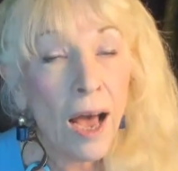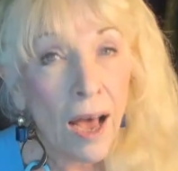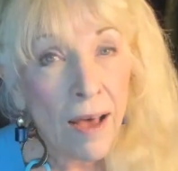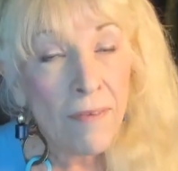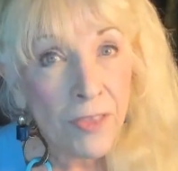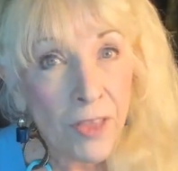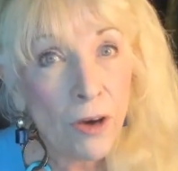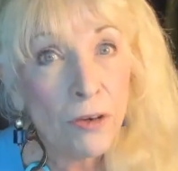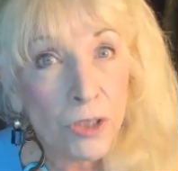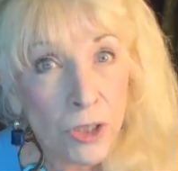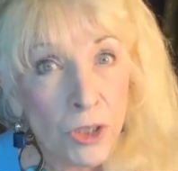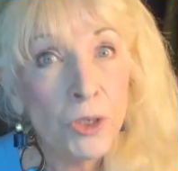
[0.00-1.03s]
of
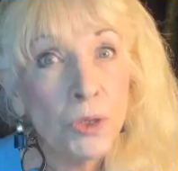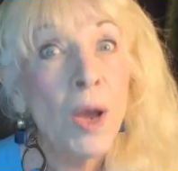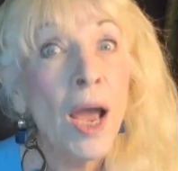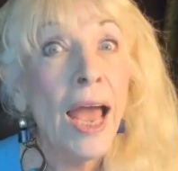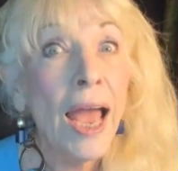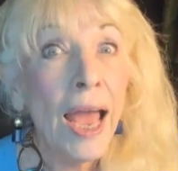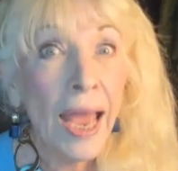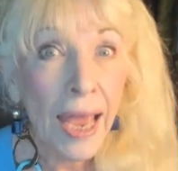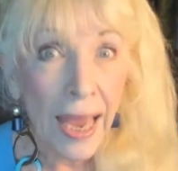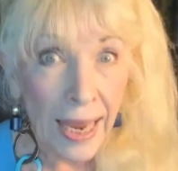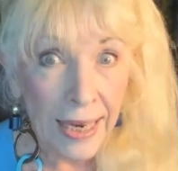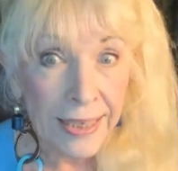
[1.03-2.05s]
those who
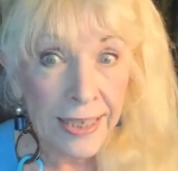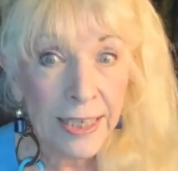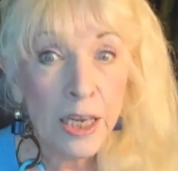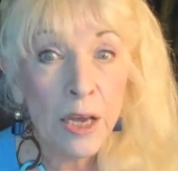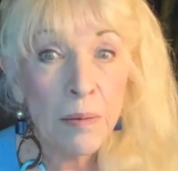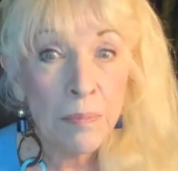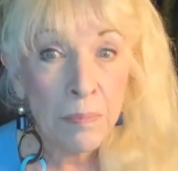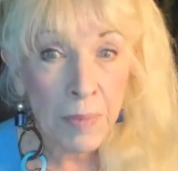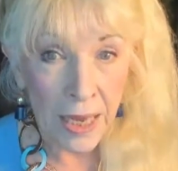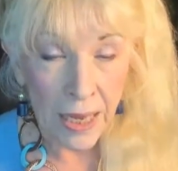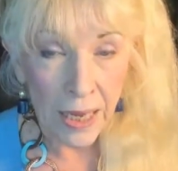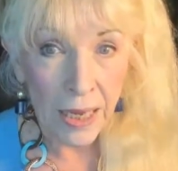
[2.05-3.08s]
hate
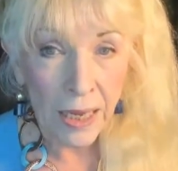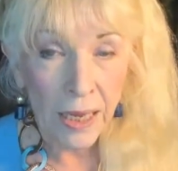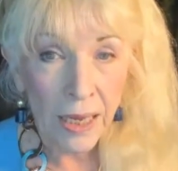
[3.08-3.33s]
me.